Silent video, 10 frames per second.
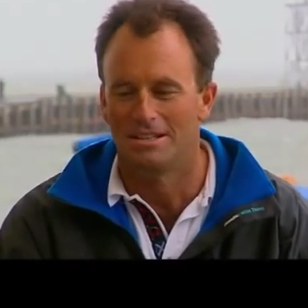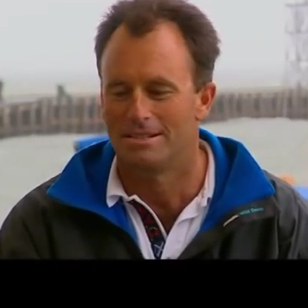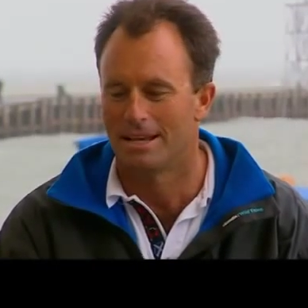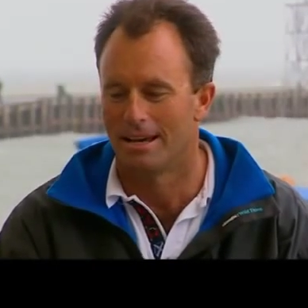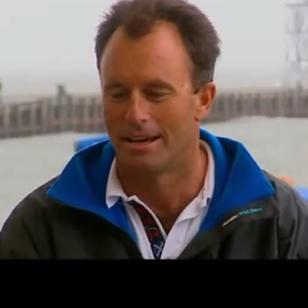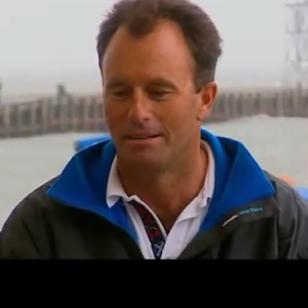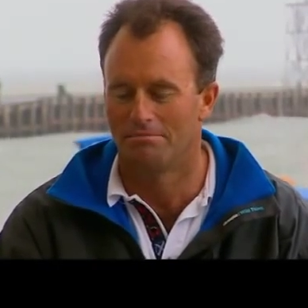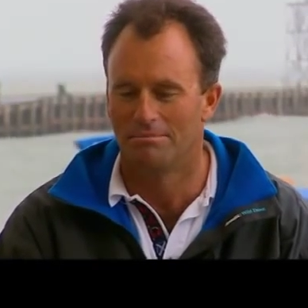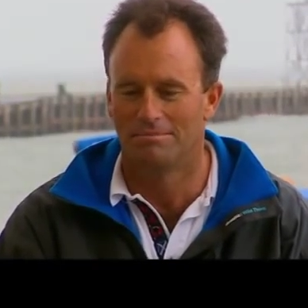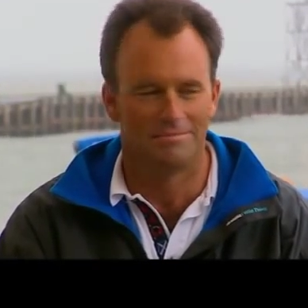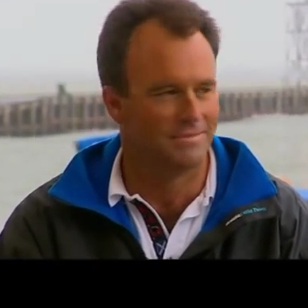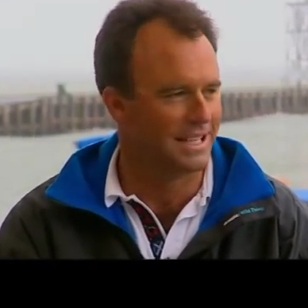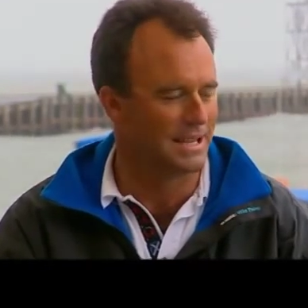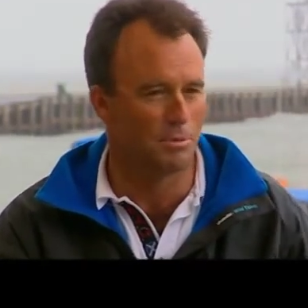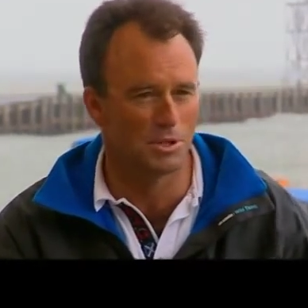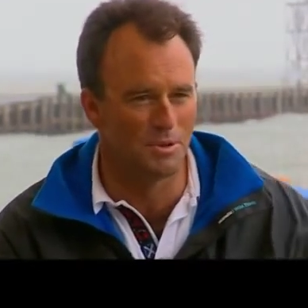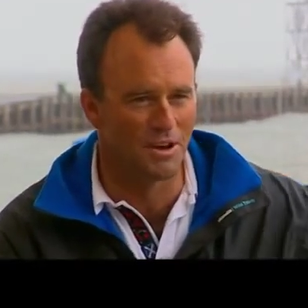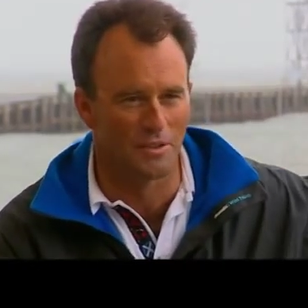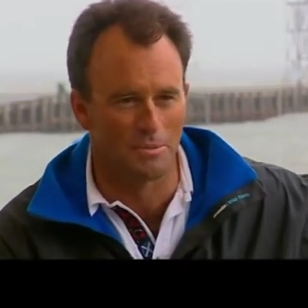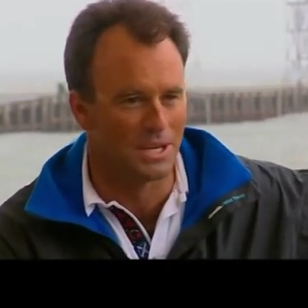So he pushed me
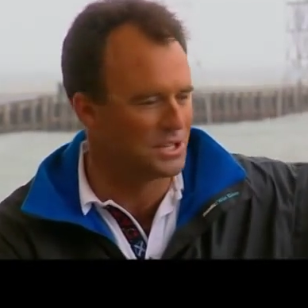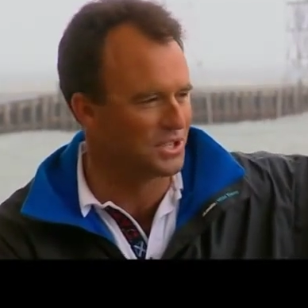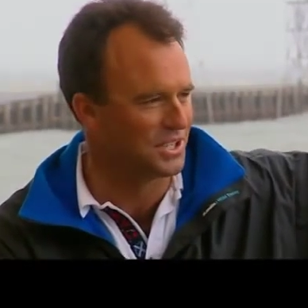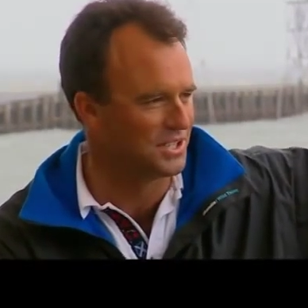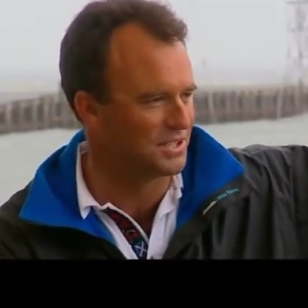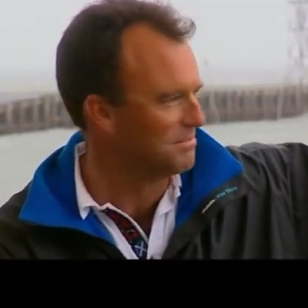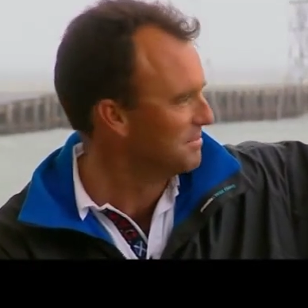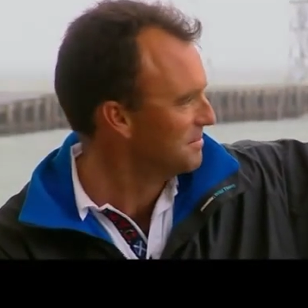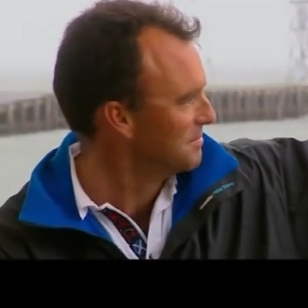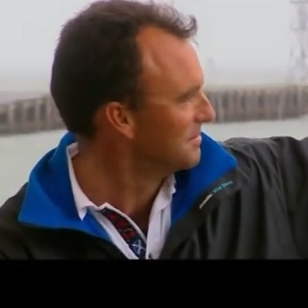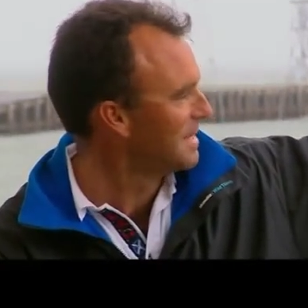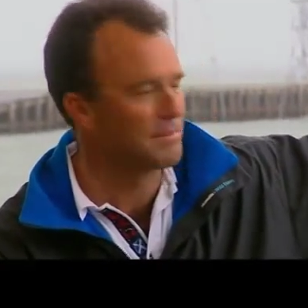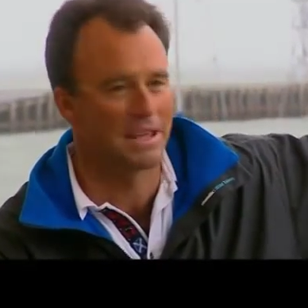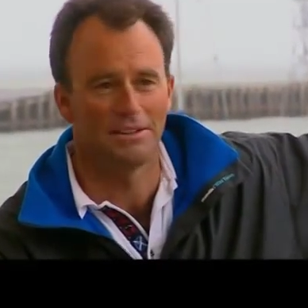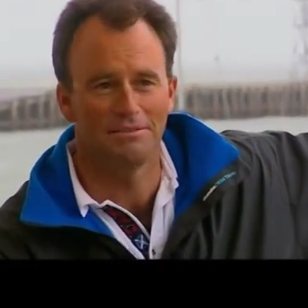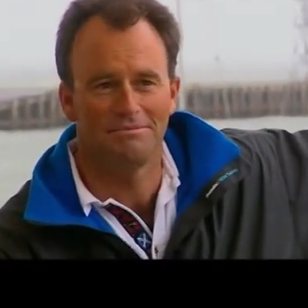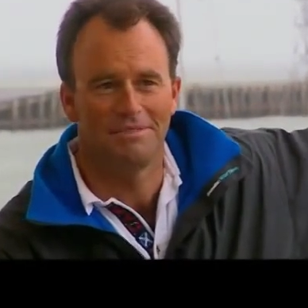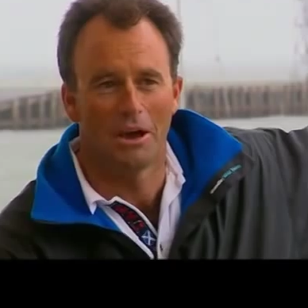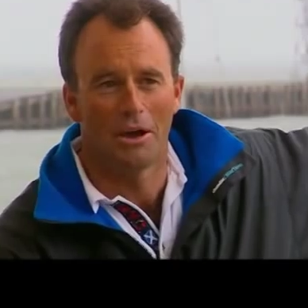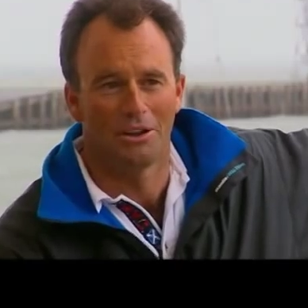off the beach and I just kept out
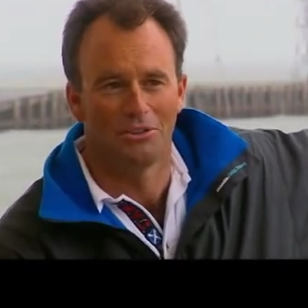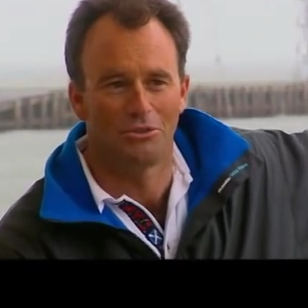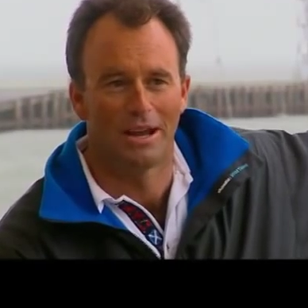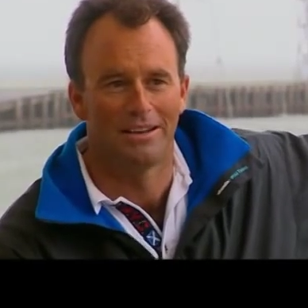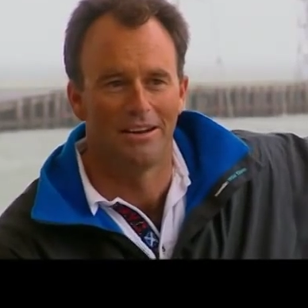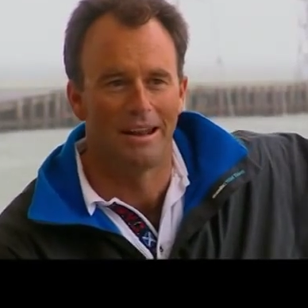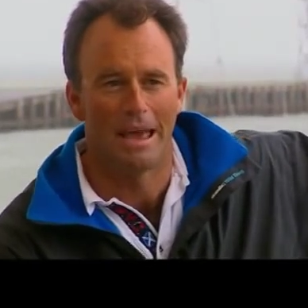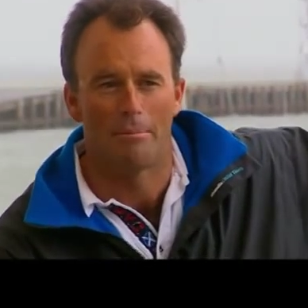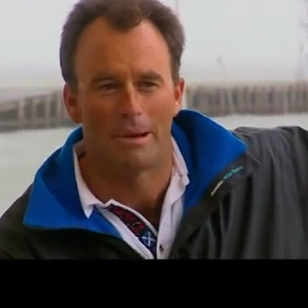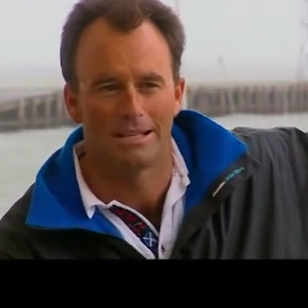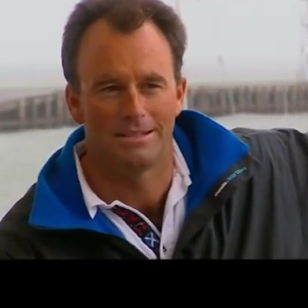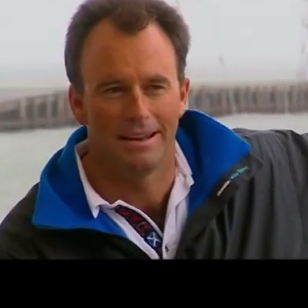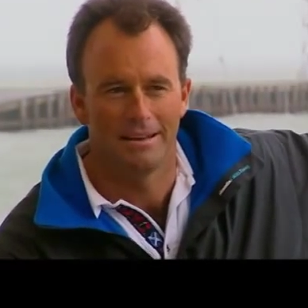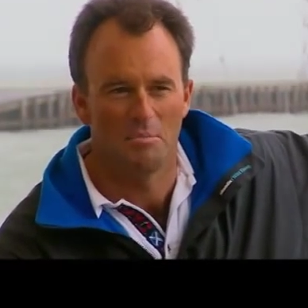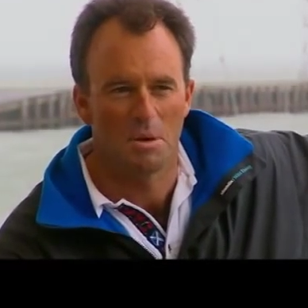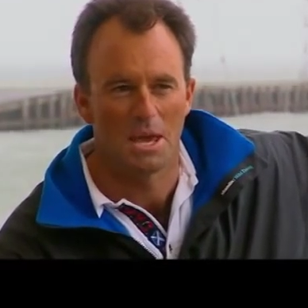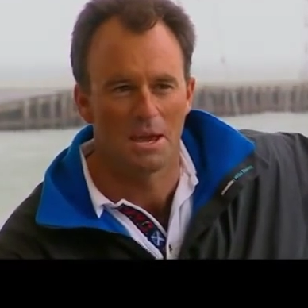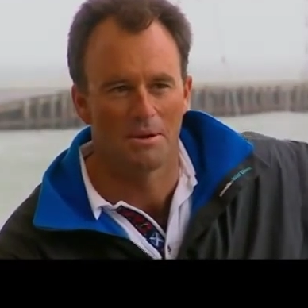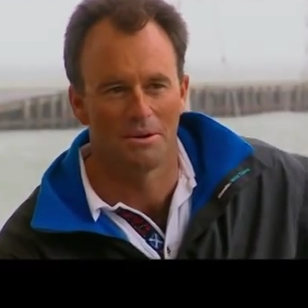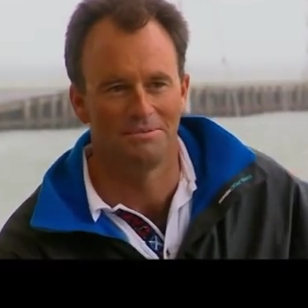going on a straight line out past the end of the
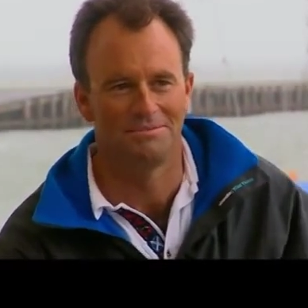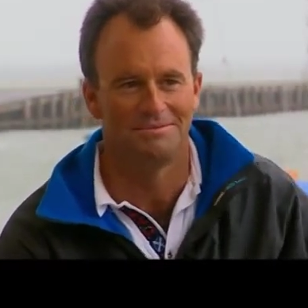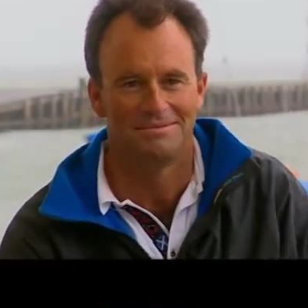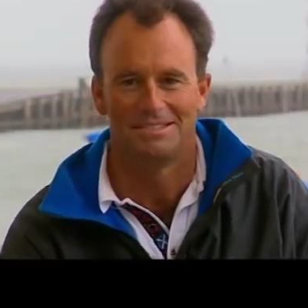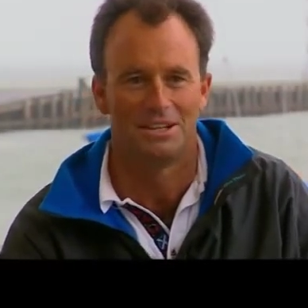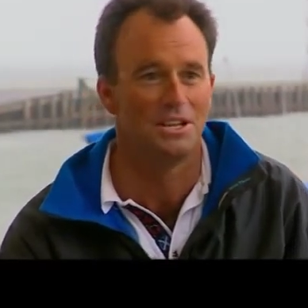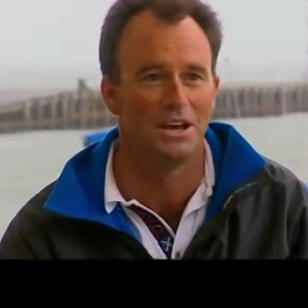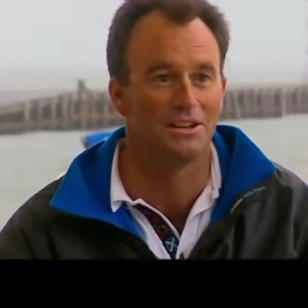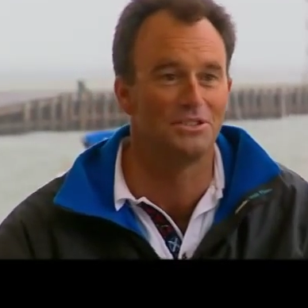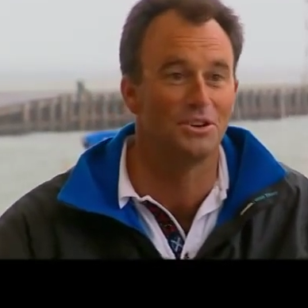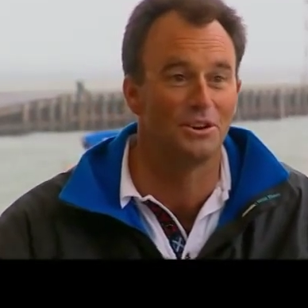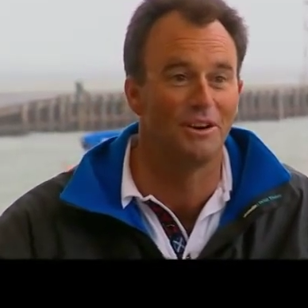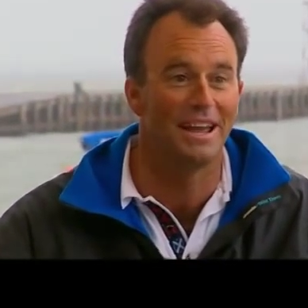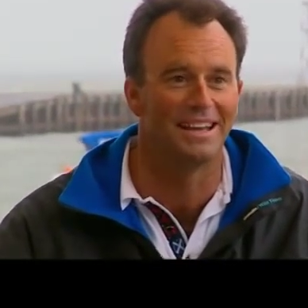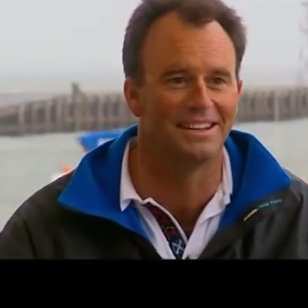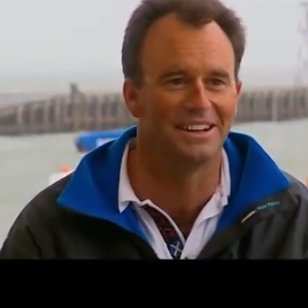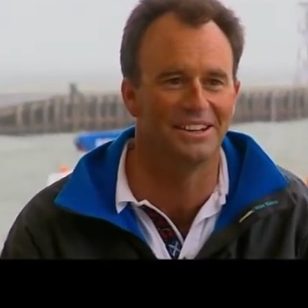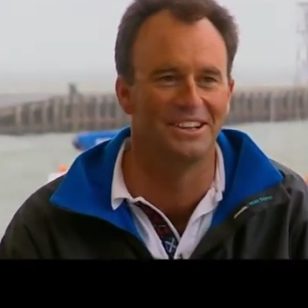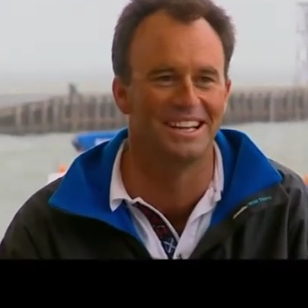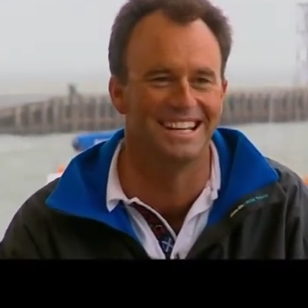pier and didn't know how to turn around, you know.